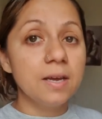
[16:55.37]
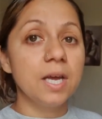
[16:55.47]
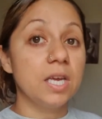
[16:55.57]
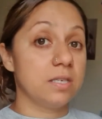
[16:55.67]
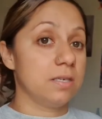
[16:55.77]

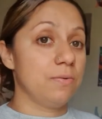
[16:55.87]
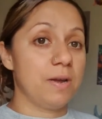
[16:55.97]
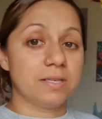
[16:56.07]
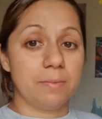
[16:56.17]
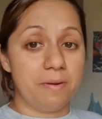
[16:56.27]
He still
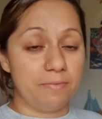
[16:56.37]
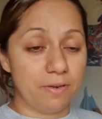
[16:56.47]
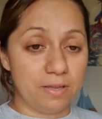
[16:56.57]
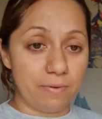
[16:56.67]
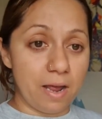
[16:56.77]
wakes up every
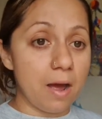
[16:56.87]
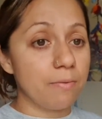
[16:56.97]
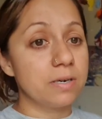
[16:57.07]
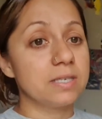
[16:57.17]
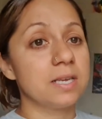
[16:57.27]
3
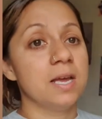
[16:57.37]
hours